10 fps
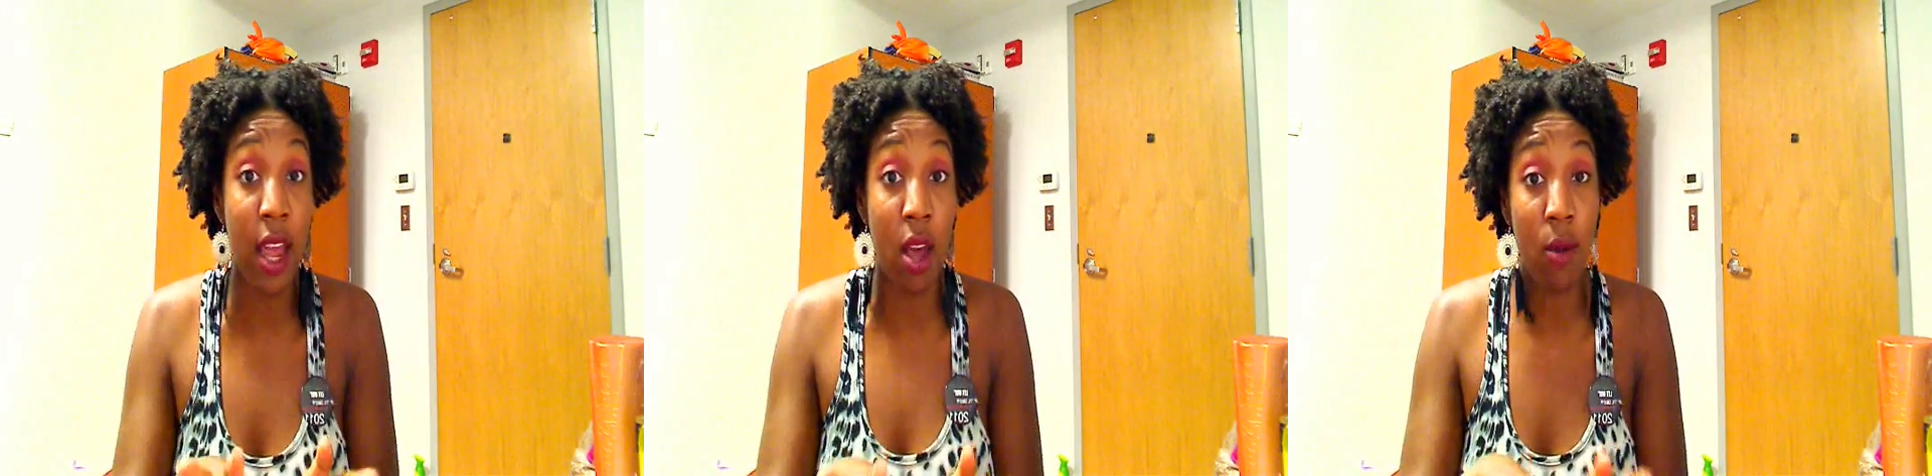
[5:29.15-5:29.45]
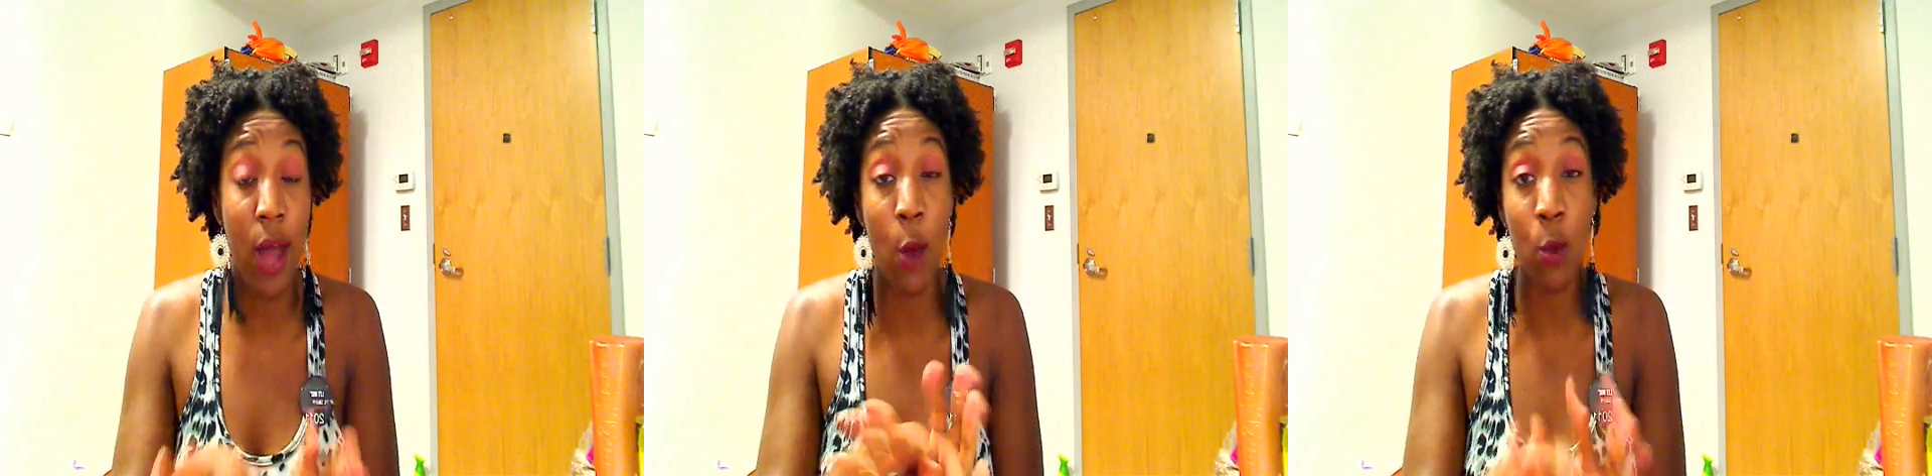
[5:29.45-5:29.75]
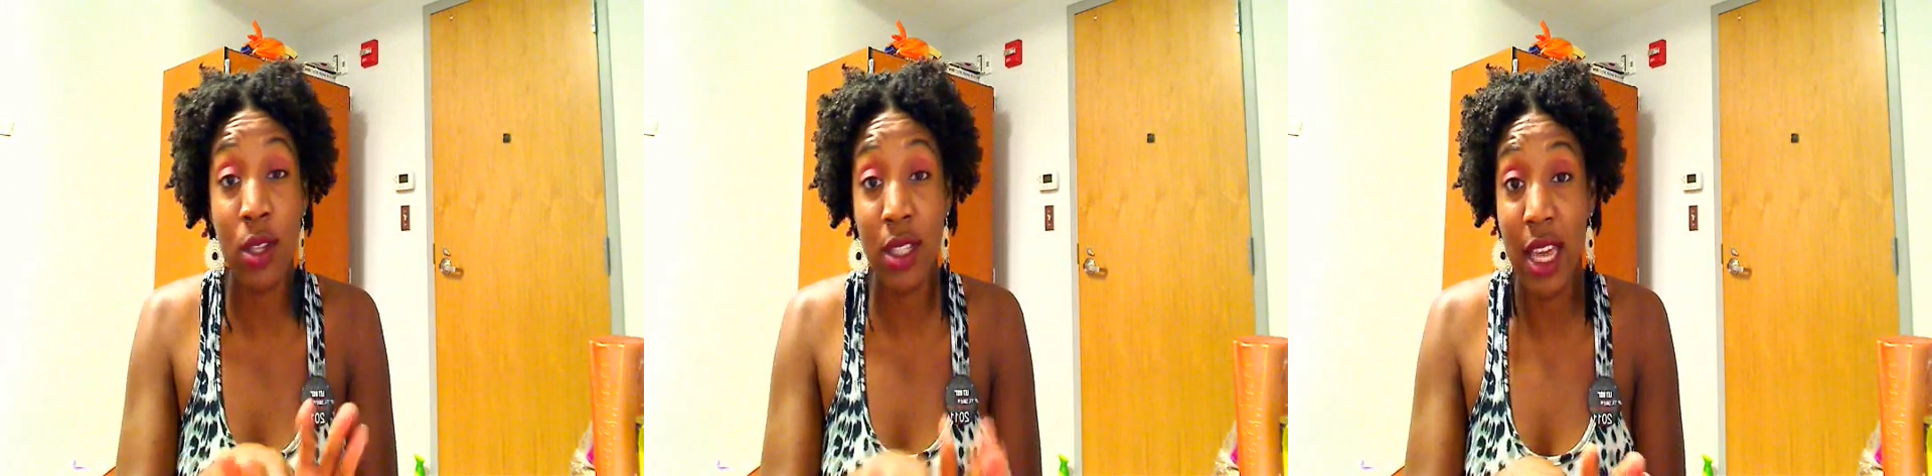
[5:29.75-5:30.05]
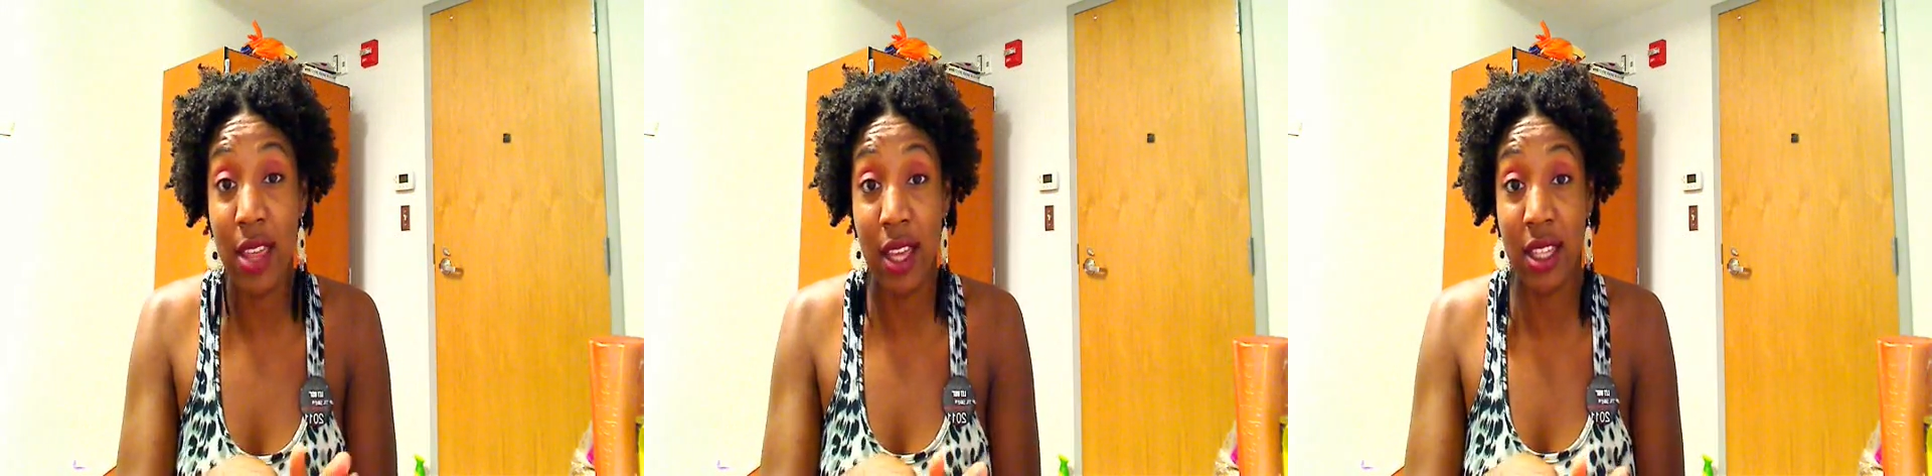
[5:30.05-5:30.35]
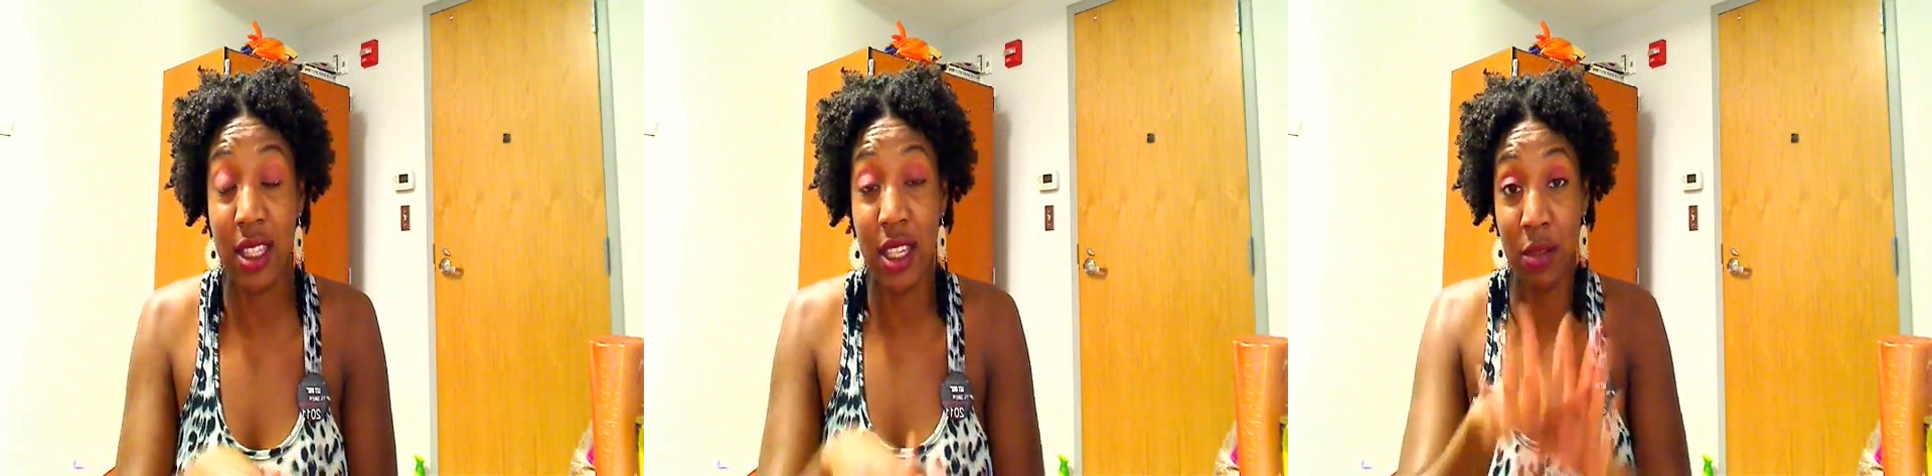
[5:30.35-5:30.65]
Now, I will say
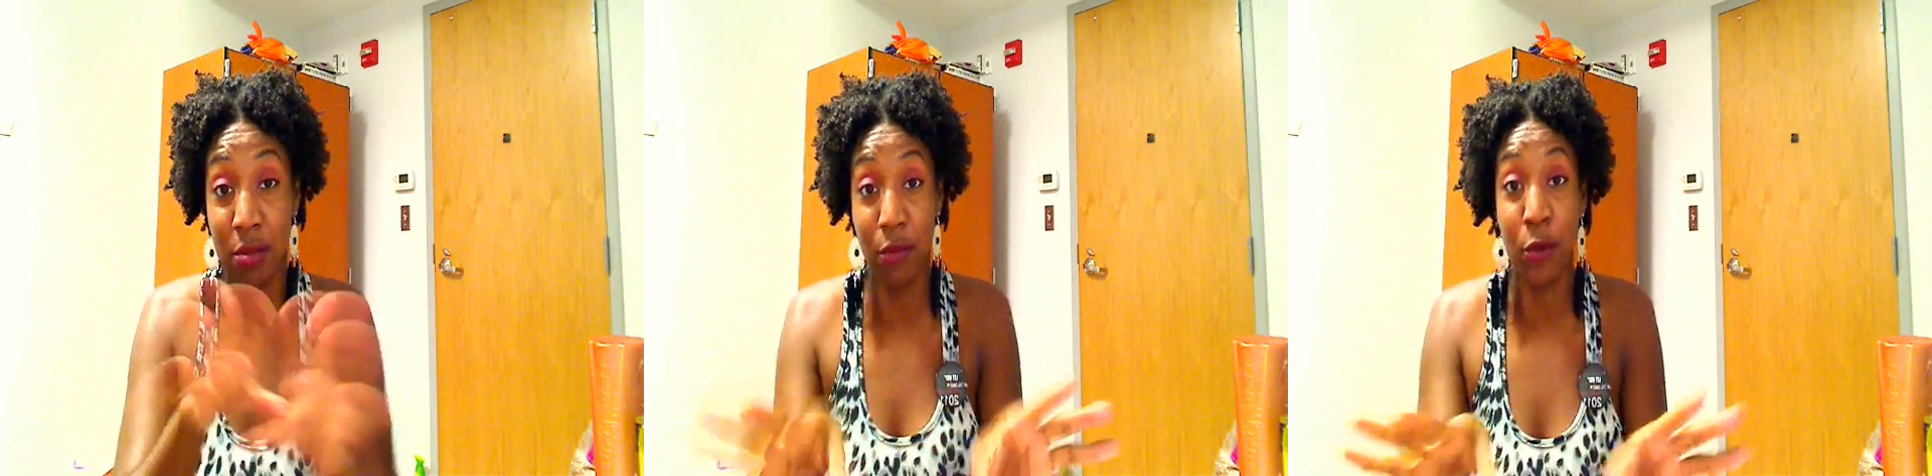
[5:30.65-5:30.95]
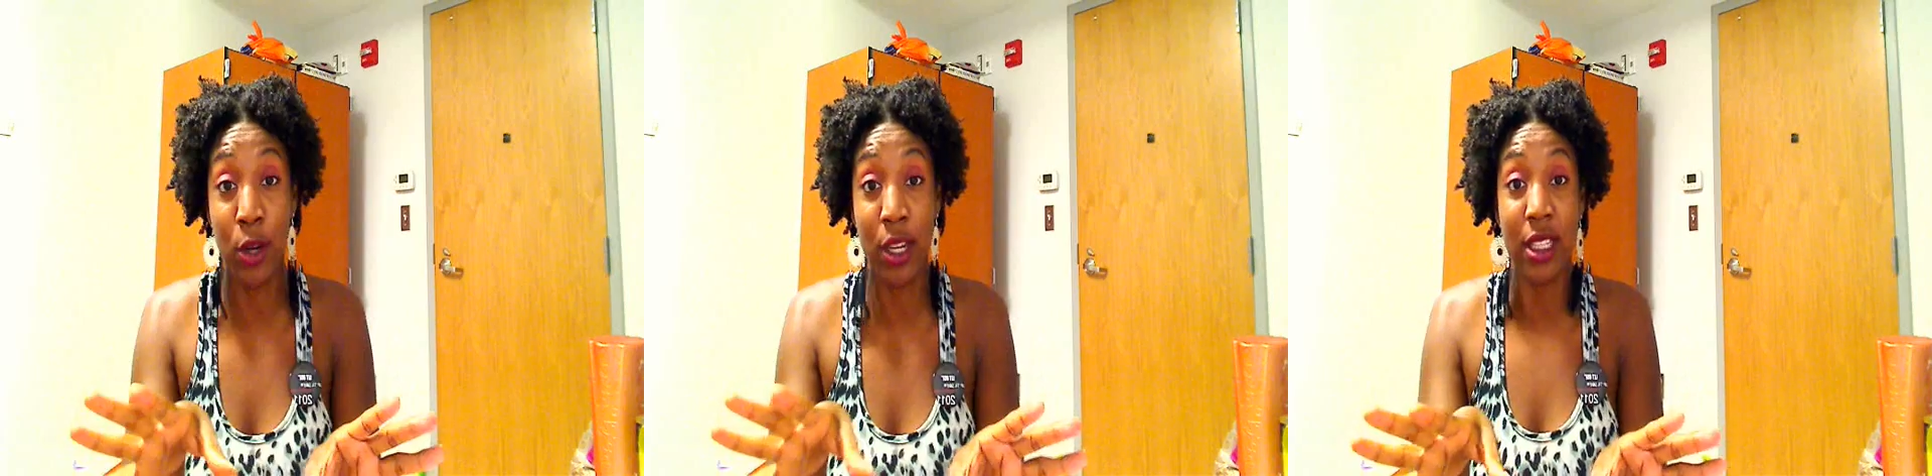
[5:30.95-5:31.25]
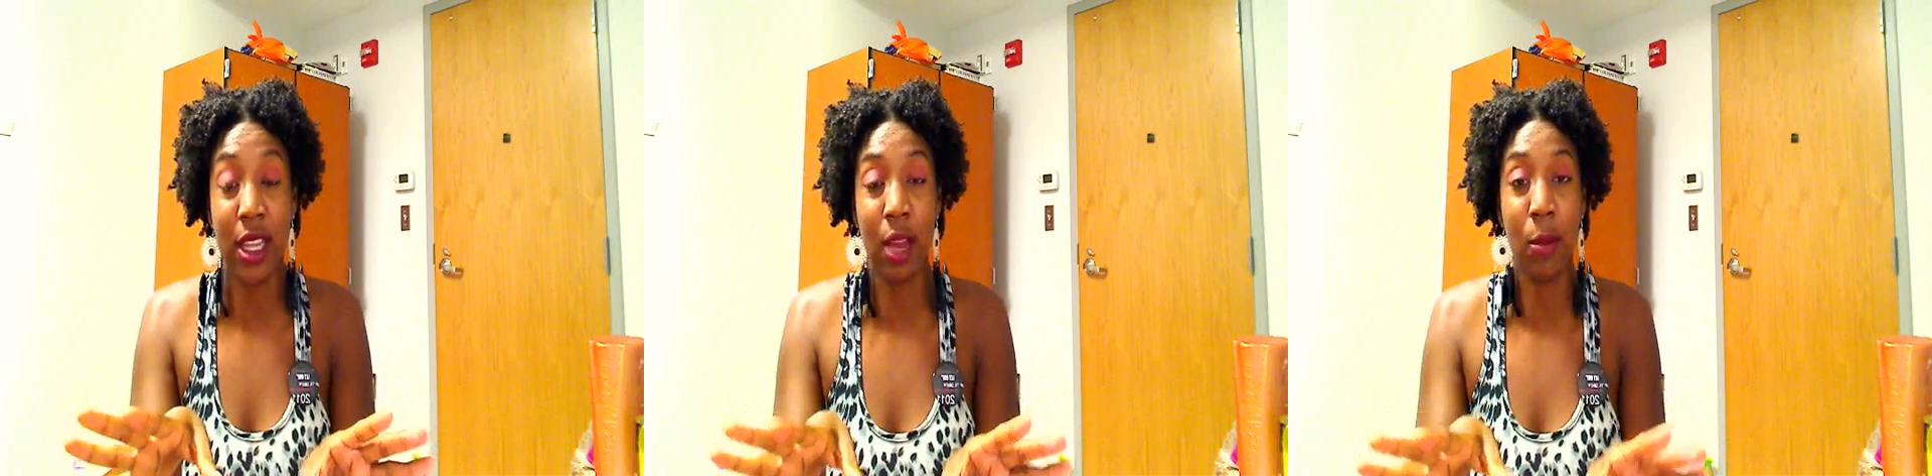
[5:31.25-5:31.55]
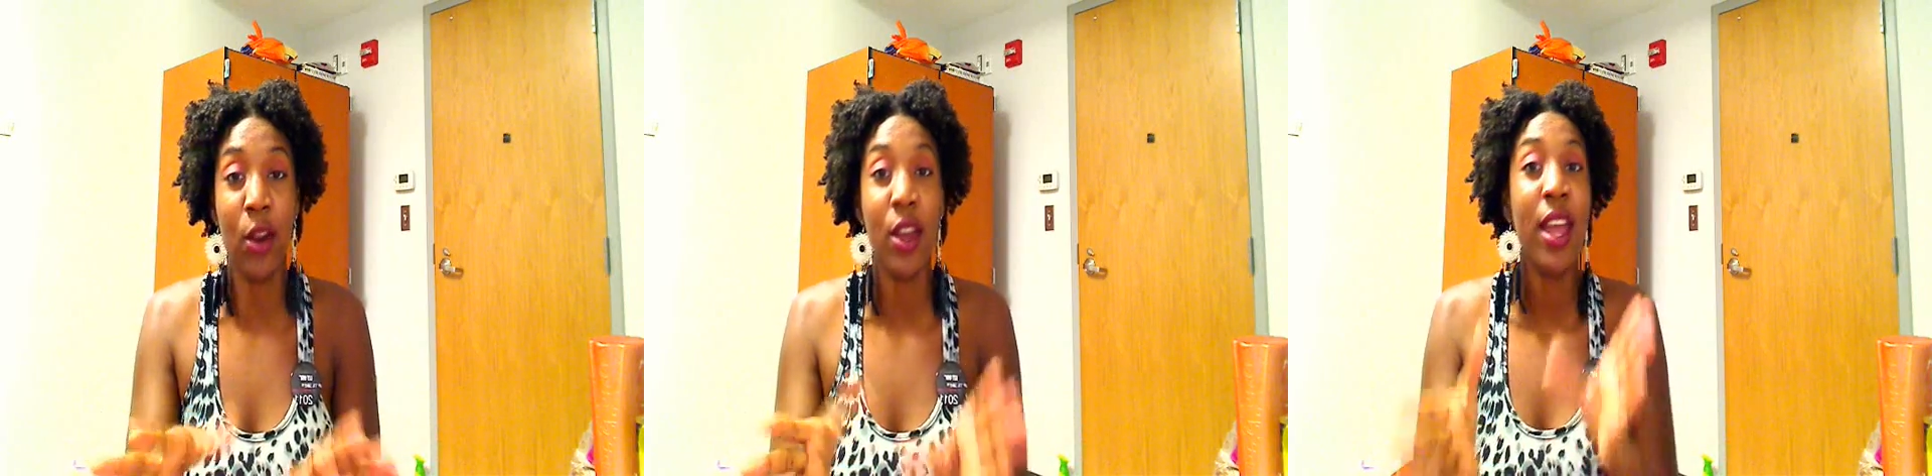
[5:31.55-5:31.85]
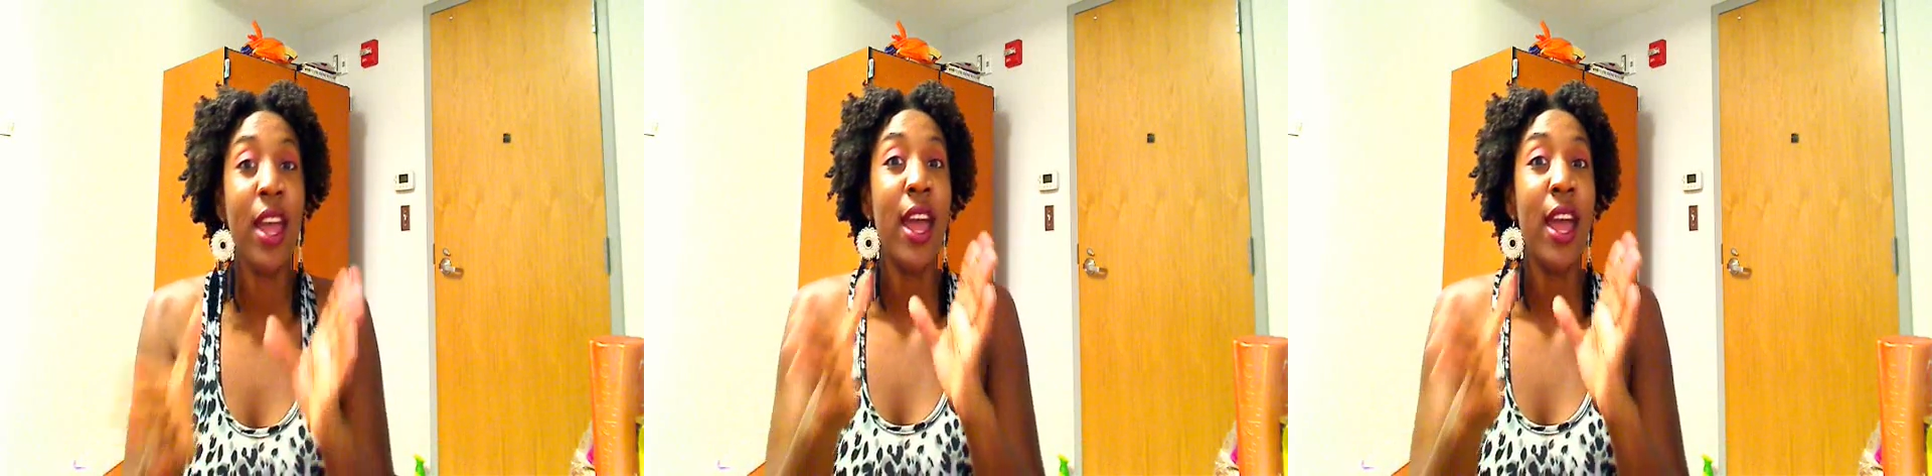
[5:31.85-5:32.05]
this for a disclaimer.